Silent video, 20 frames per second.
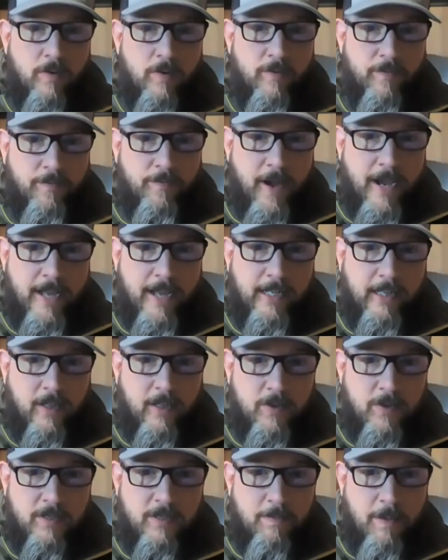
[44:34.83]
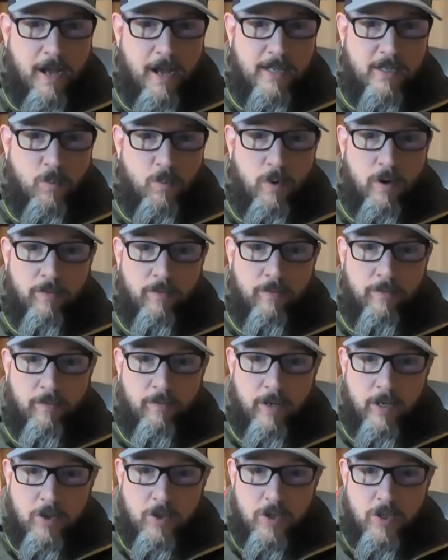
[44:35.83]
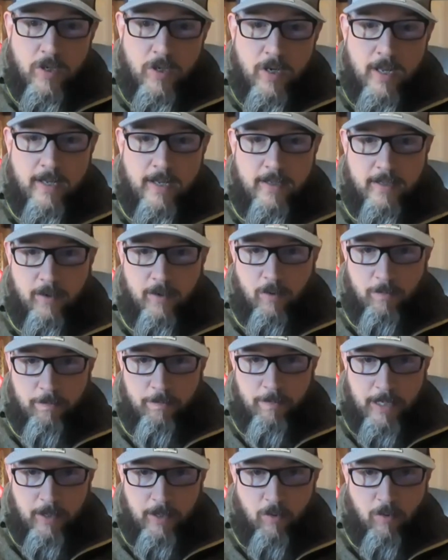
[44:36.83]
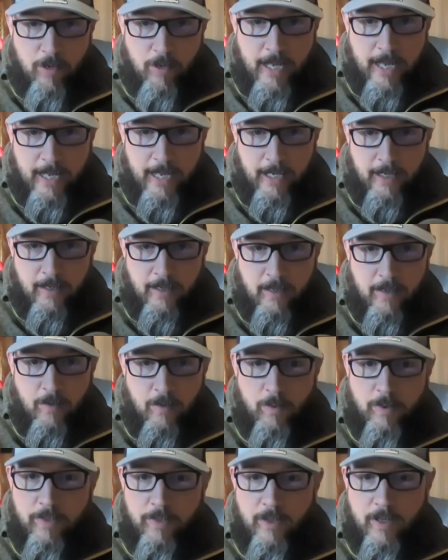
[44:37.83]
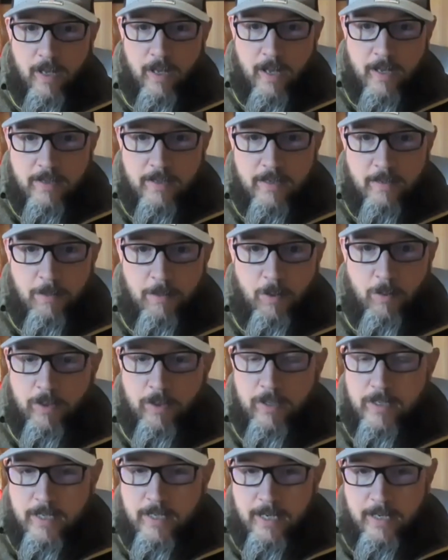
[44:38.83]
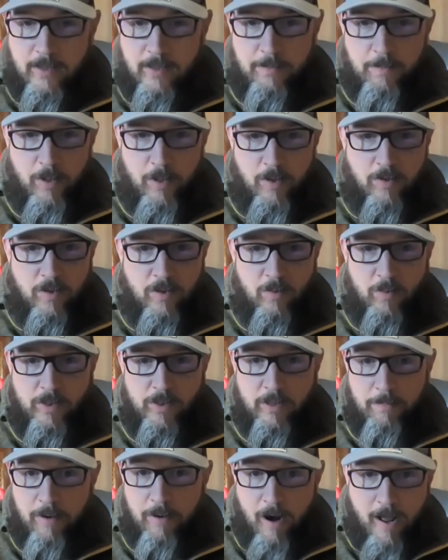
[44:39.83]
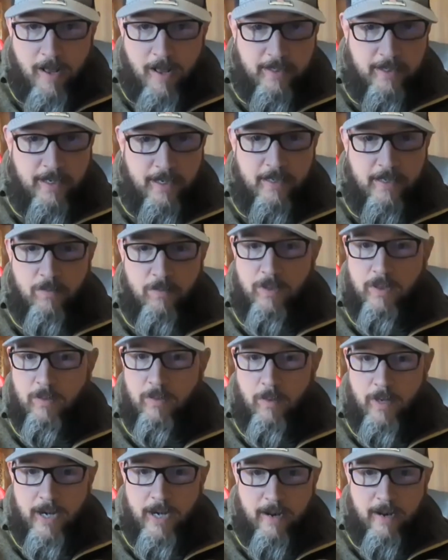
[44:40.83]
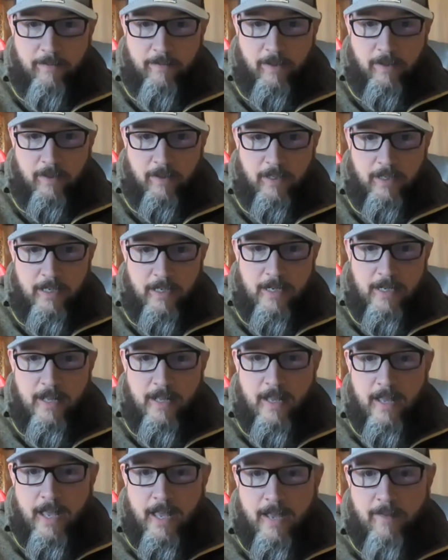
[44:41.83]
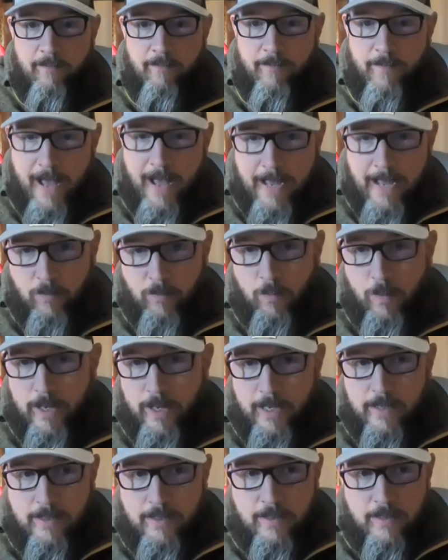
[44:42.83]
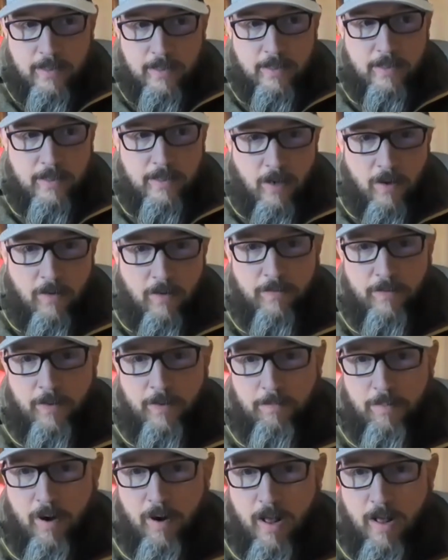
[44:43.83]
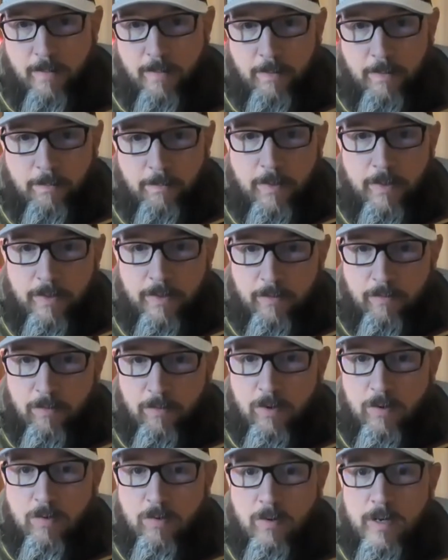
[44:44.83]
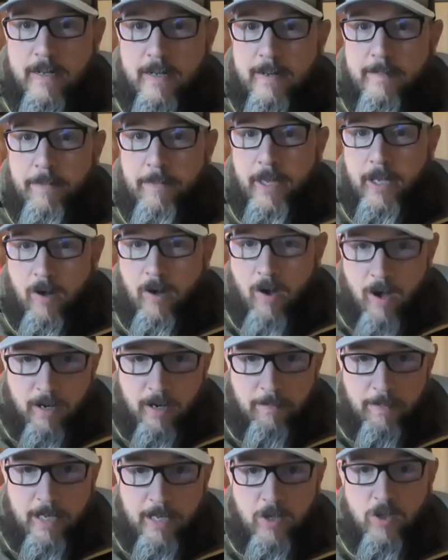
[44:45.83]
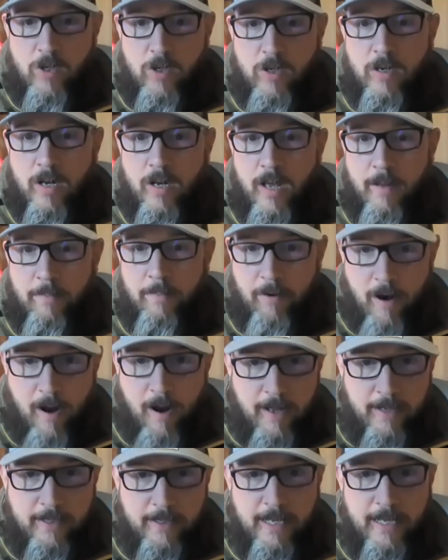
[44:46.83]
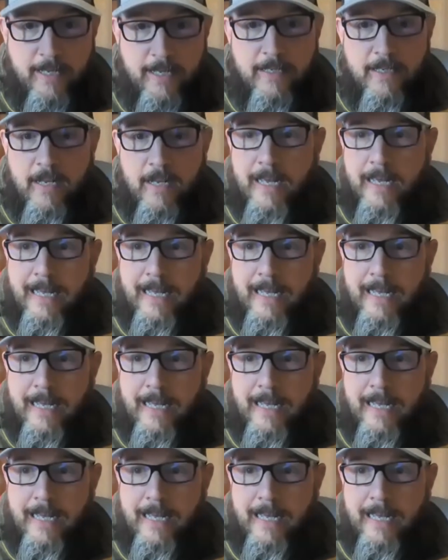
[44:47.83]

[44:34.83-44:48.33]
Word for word: finding those spots where friction has been created with the customer, with the salesperson, with the process, with the whatever, and find ways to solve the problem through an automation, a process,